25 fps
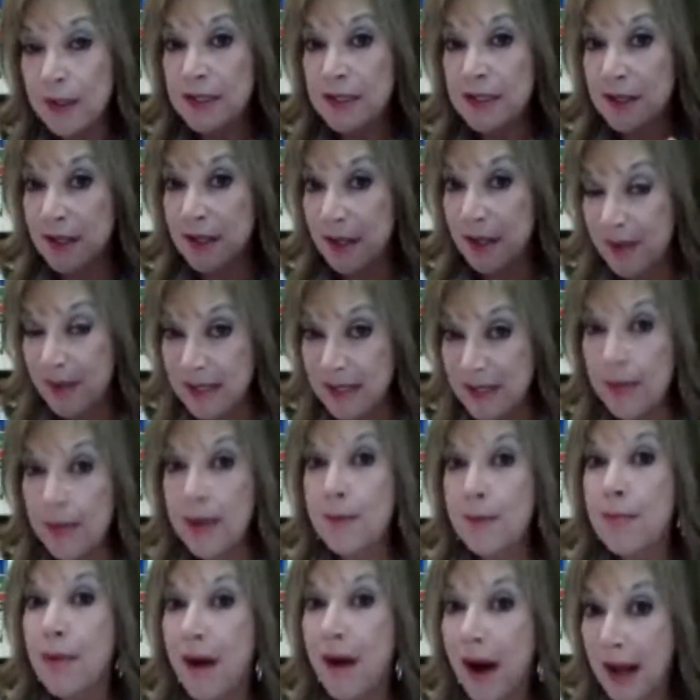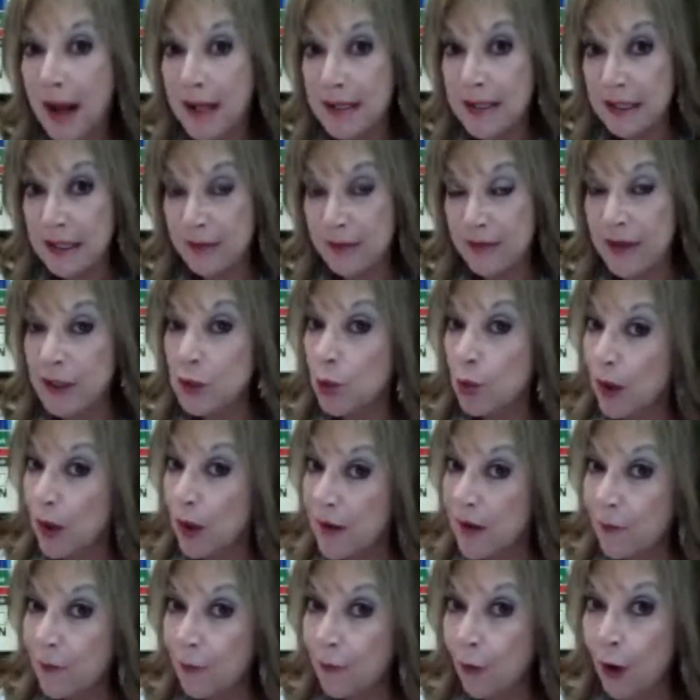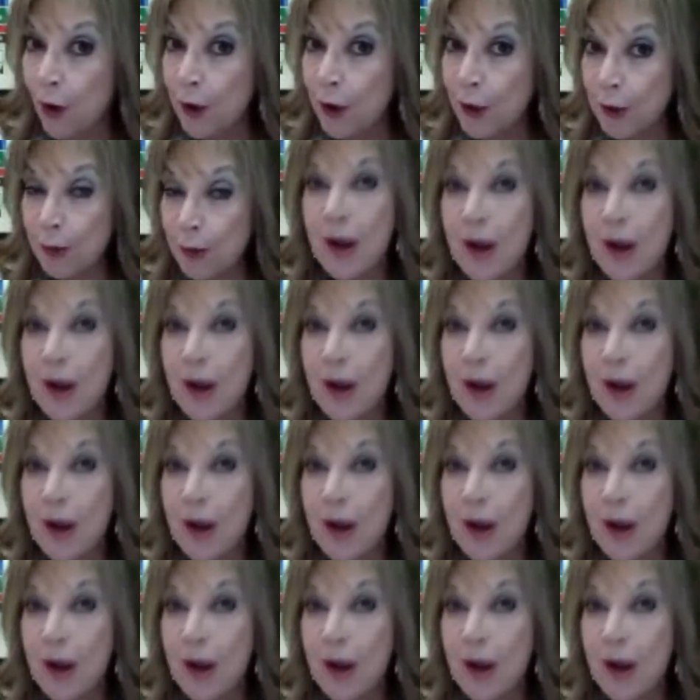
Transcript: going to be something positive that's working for you,